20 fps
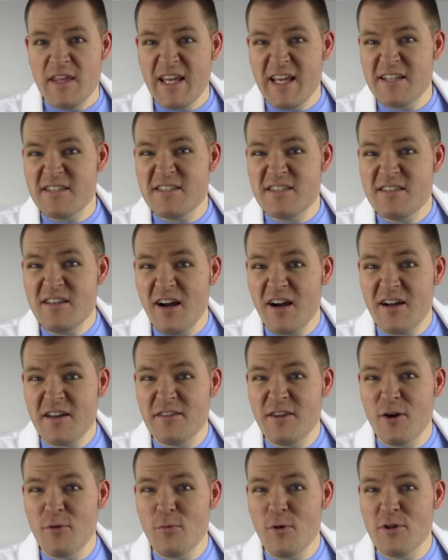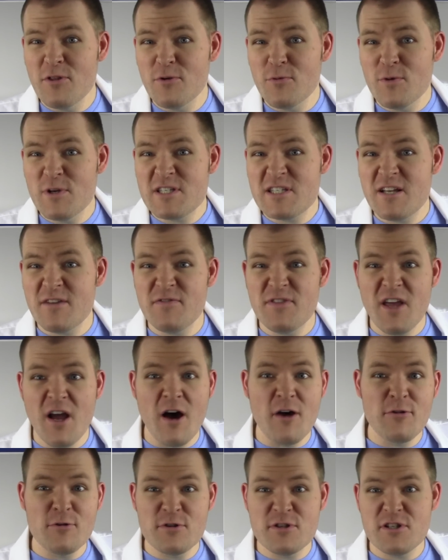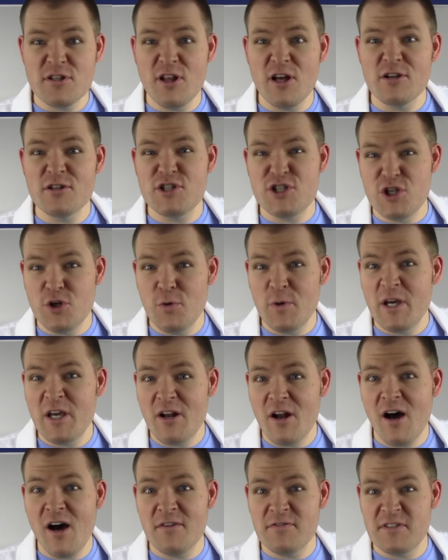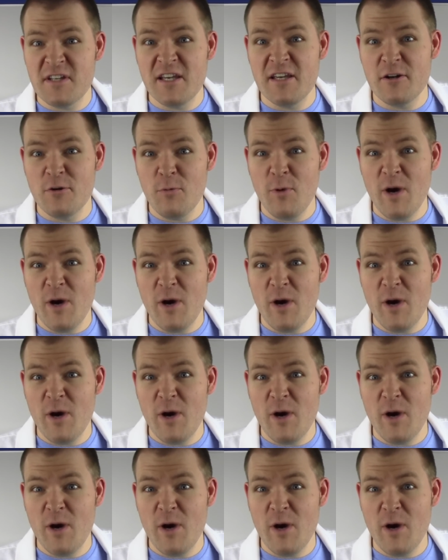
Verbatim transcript: they get stuck and they run the risk of the other slug chewing it off to get